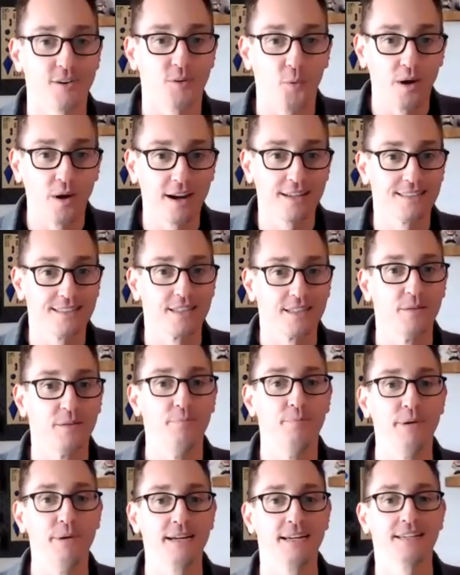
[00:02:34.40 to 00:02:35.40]
what is the
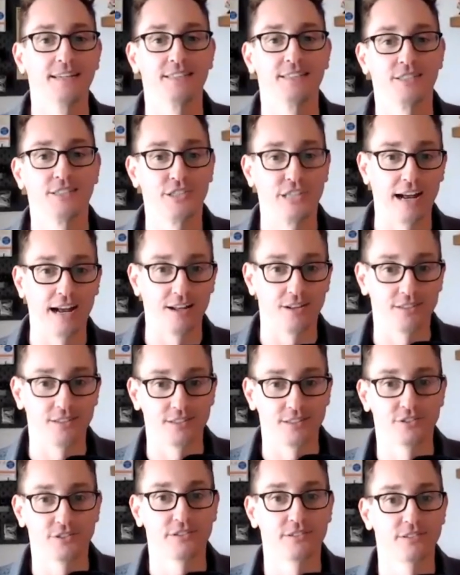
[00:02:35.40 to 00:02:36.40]
biggest
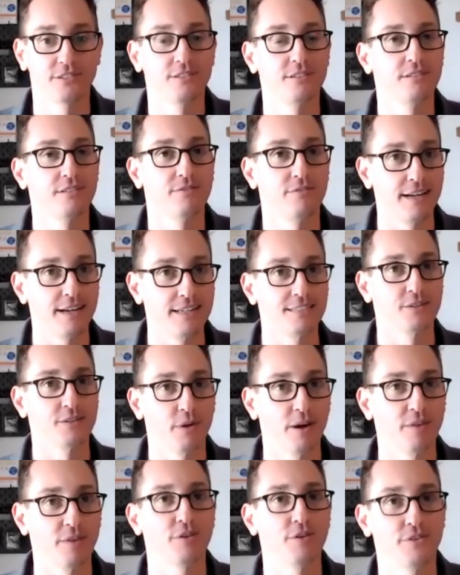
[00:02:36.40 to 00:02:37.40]
challenge facing
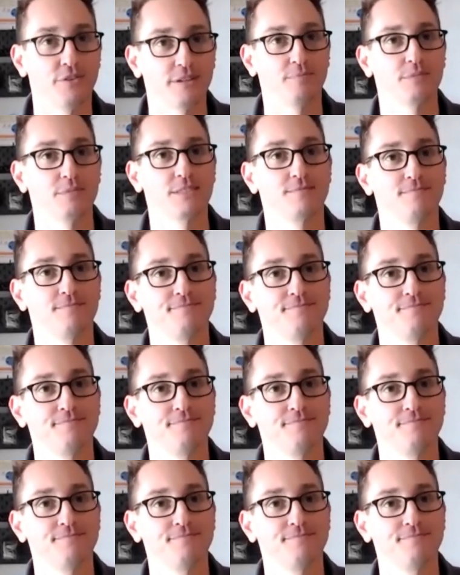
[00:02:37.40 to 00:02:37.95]
revenue teams?